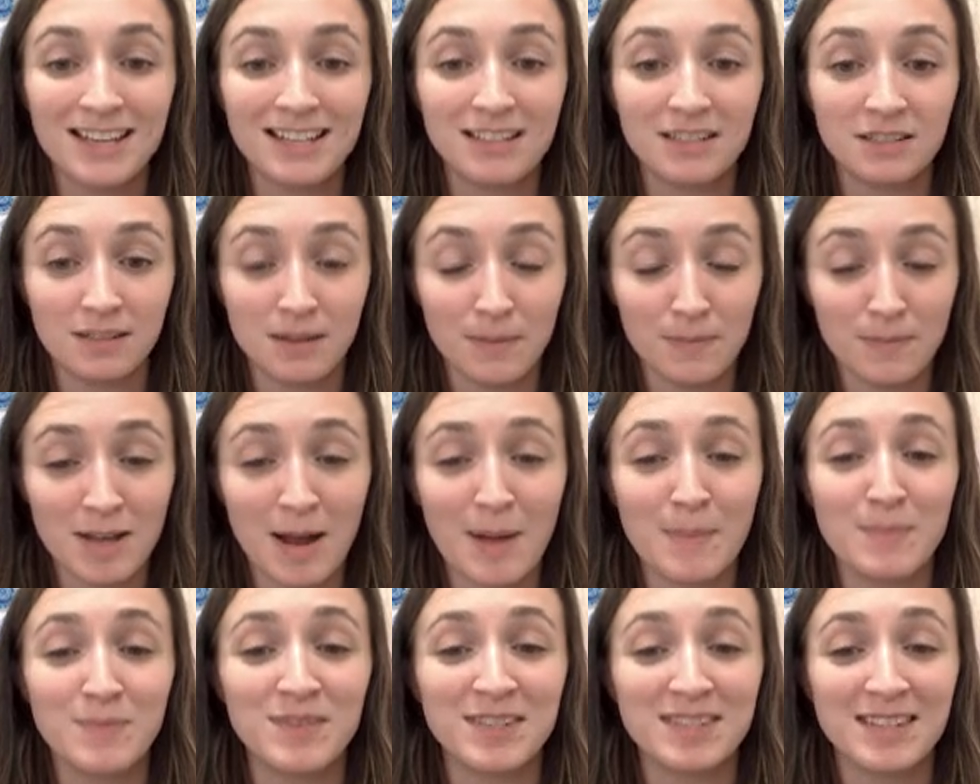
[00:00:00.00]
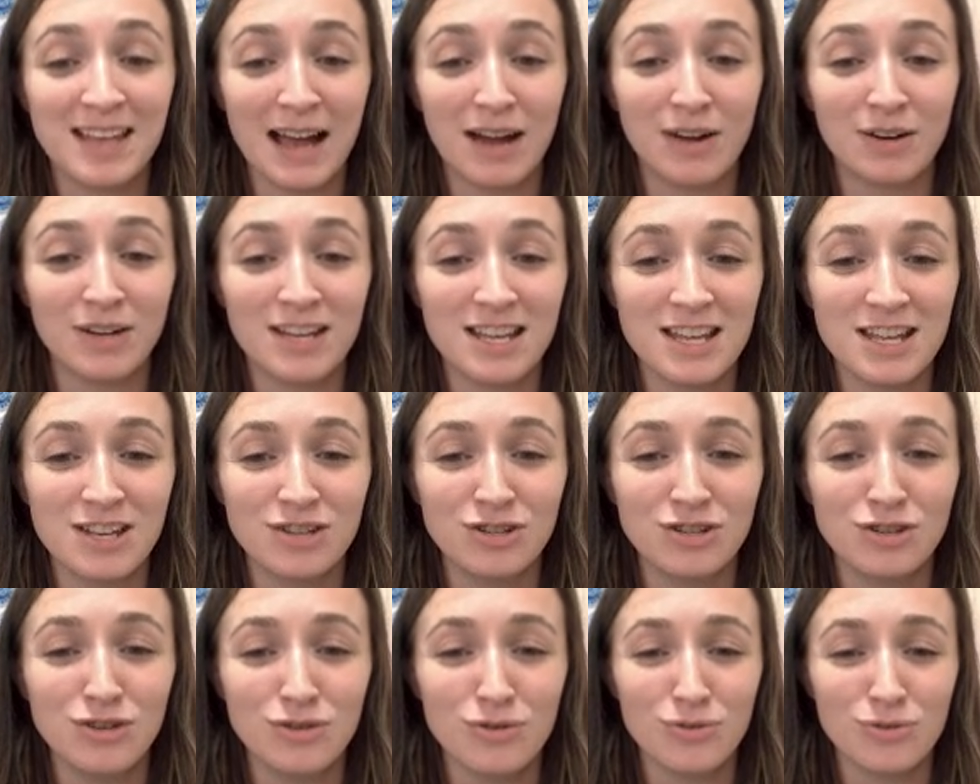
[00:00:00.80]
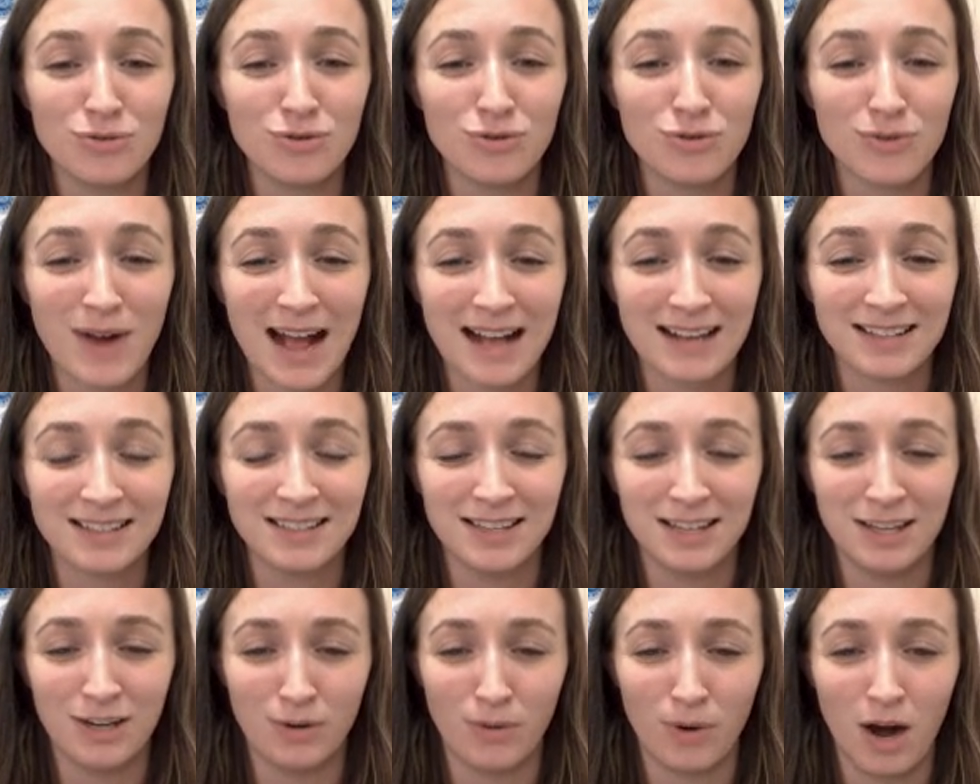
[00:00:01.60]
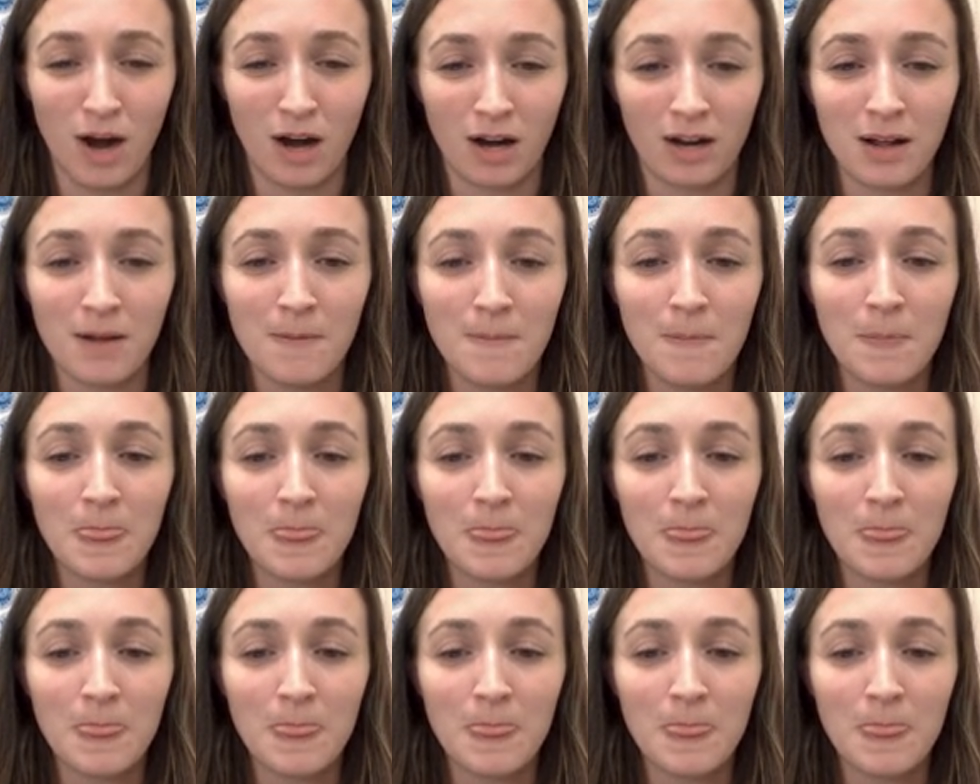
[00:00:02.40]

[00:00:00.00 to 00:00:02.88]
sometimes down into cracks in a rock.